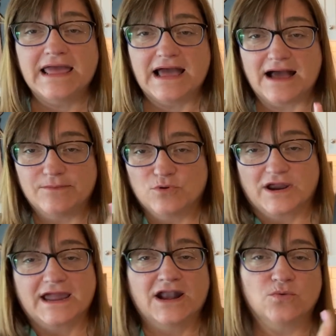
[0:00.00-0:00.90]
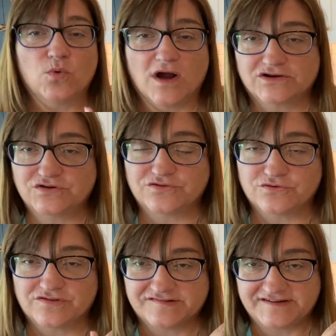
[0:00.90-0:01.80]
um, where I kind of walked you through
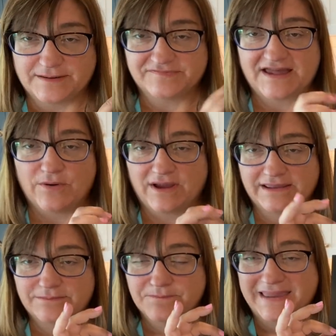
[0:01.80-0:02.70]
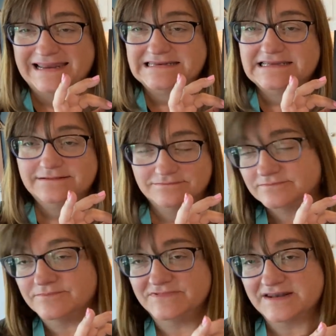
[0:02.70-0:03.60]
the steps, how I made,
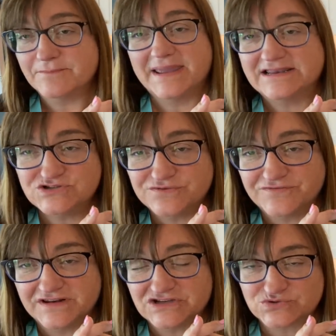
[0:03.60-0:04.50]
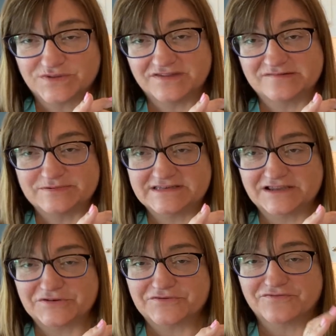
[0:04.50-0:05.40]
did a make do finish with this
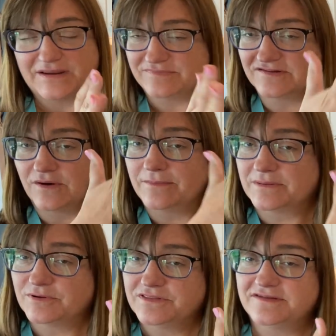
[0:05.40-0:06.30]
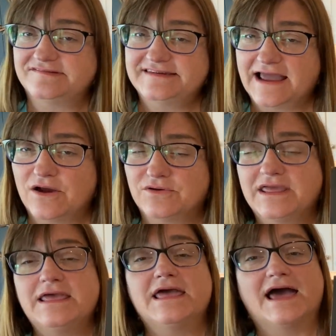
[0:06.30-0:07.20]
particular frame. So I'm going to put this down.
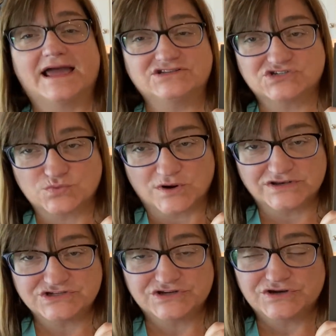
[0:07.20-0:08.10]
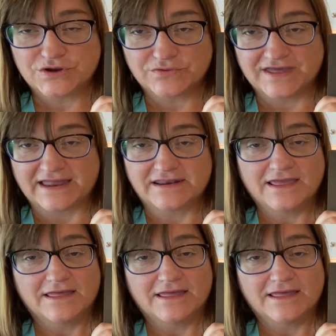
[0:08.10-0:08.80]
I just wanted you to know that